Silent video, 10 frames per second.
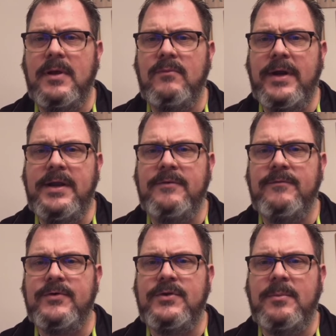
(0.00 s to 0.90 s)
Right here in
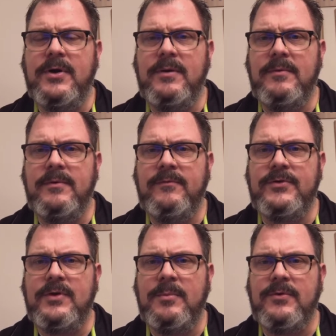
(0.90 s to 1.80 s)
verse number
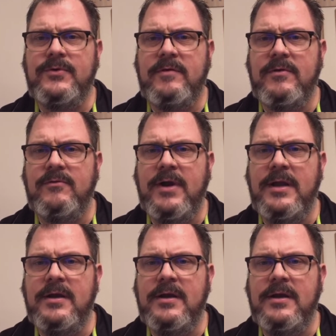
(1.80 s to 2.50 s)
7, right here.